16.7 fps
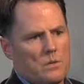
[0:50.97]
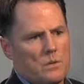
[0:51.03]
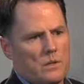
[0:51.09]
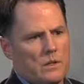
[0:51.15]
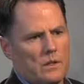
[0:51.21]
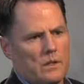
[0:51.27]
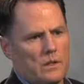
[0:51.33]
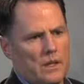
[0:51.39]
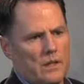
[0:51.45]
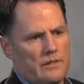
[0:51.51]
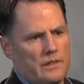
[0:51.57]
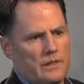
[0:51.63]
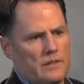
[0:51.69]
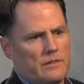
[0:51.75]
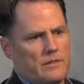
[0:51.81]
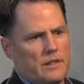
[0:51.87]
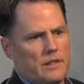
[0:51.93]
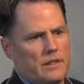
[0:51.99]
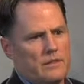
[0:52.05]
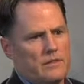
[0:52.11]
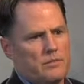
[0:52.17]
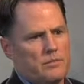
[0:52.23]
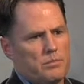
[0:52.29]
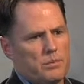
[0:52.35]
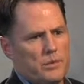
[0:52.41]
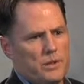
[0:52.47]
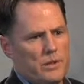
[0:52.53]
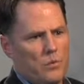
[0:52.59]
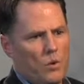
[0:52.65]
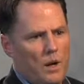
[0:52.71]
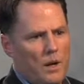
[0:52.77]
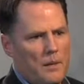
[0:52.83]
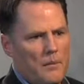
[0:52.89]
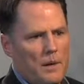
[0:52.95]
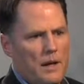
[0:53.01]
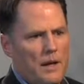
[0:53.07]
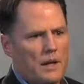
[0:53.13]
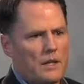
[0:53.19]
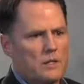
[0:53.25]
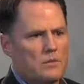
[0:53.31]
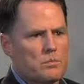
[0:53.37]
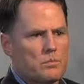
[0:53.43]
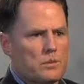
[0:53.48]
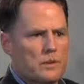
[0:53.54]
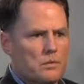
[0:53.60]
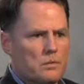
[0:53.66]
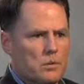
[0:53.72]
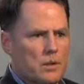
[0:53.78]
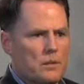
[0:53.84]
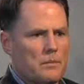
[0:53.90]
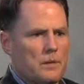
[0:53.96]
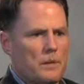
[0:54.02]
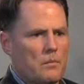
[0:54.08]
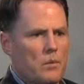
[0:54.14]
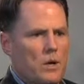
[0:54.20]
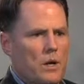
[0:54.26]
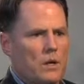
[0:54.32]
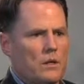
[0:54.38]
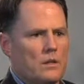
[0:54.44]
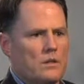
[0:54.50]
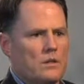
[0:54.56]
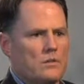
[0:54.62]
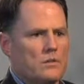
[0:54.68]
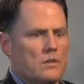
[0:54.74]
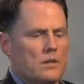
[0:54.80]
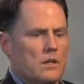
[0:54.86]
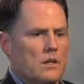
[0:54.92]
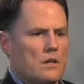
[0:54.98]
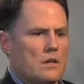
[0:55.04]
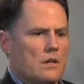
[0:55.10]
we did a lot of innovative pre-WiMAX, pre-broadband wireless